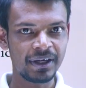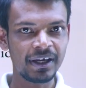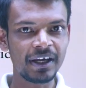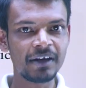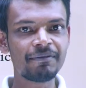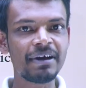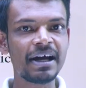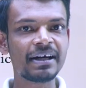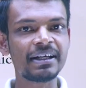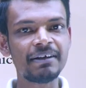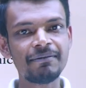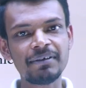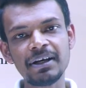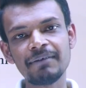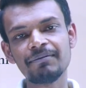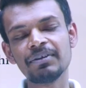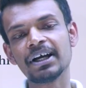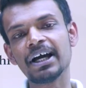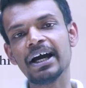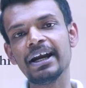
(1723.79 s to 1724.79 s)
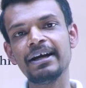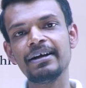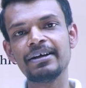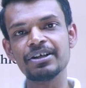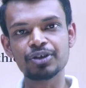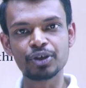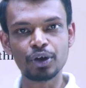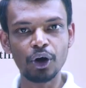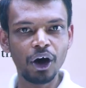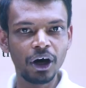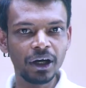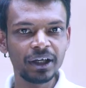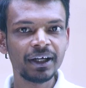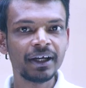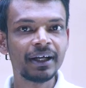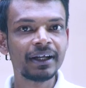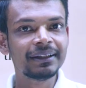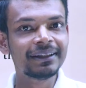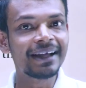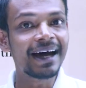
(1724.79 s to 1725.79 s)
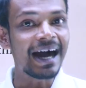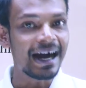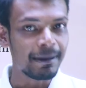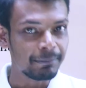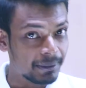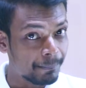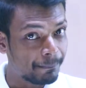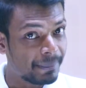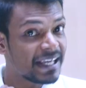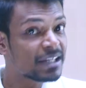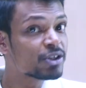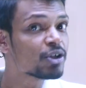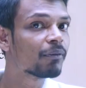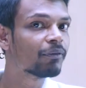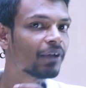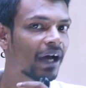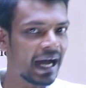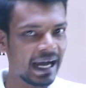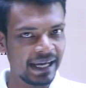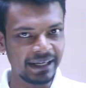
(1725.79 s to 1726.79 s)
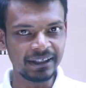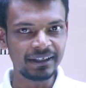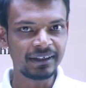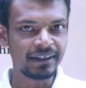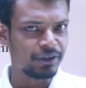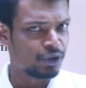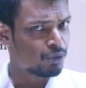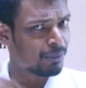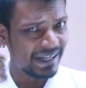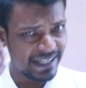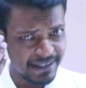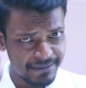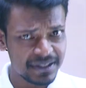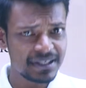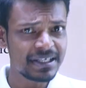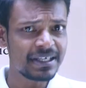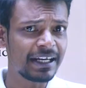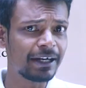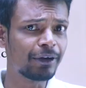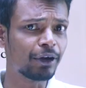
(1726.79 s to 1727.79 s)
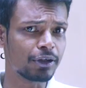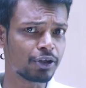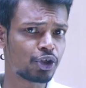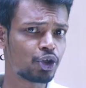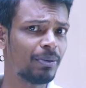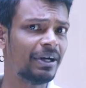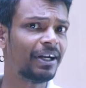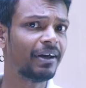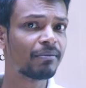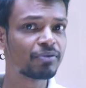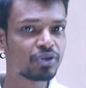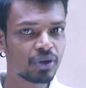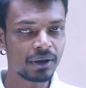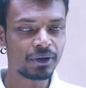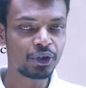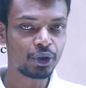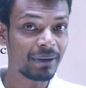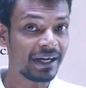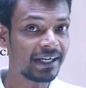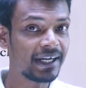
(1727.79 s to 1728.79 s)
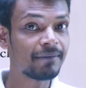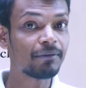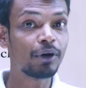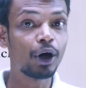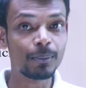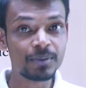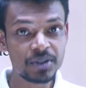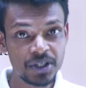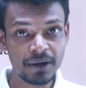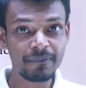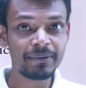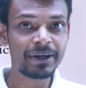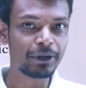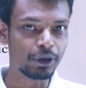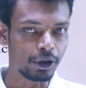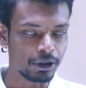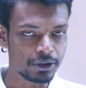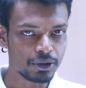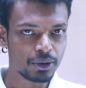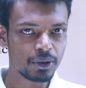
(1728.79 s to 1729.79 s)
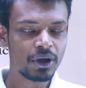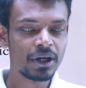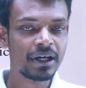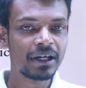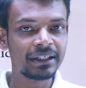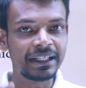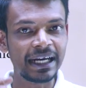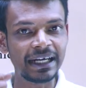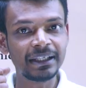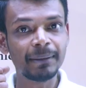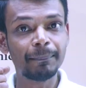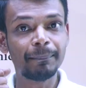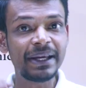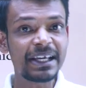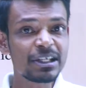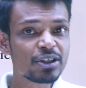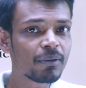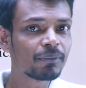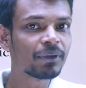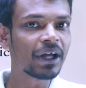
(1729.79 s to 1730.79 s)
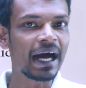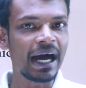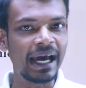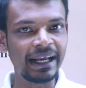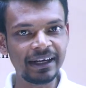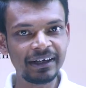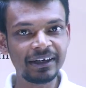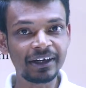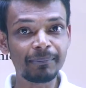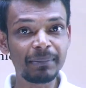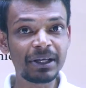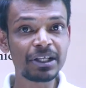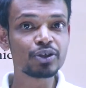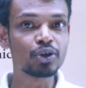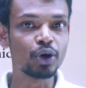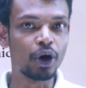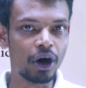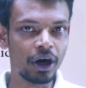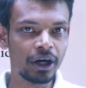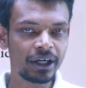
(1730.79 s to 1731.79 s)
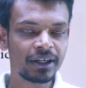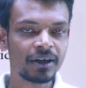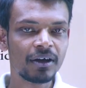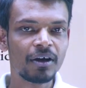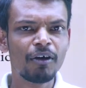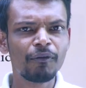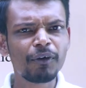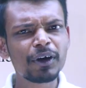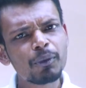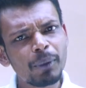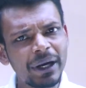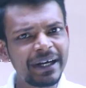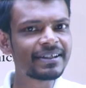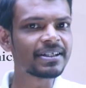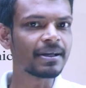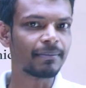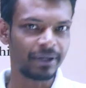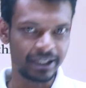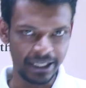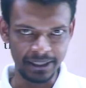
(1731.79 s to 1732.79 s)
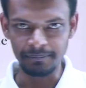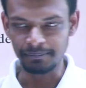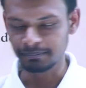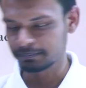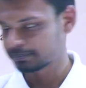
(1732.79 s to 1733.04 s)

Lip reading: In fact, even if the current is gone, the base of the iron, you might have seen it also, you might have observed it also, that the base of the iron remains hot for quite some time.